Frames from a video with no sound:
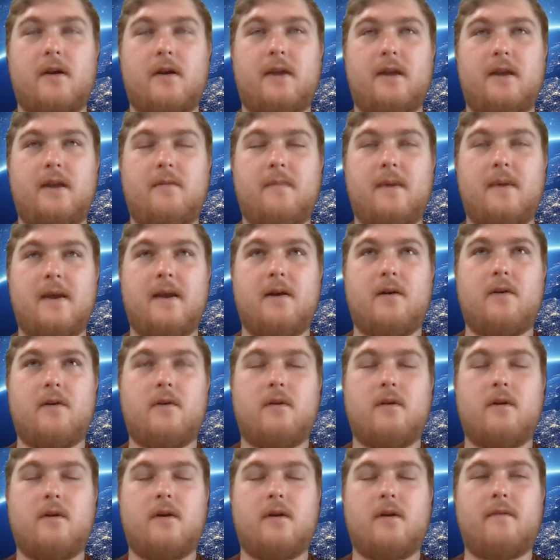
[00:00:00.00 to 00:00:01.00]

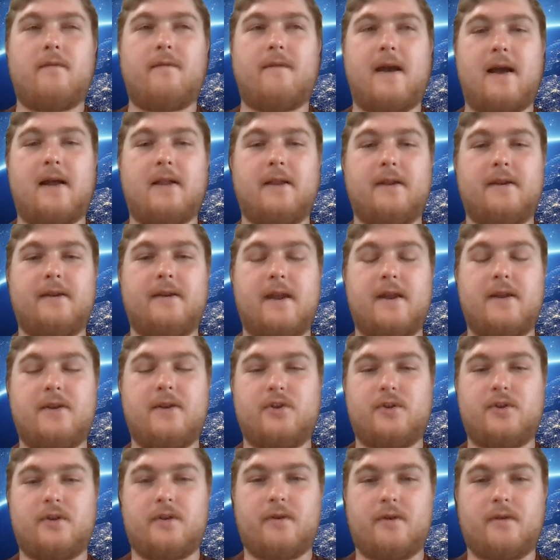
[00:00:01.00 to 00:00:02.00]
email
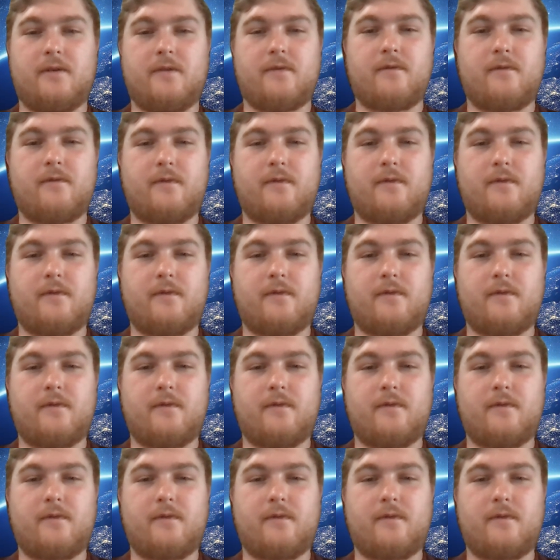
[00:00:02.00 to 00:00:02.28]
validation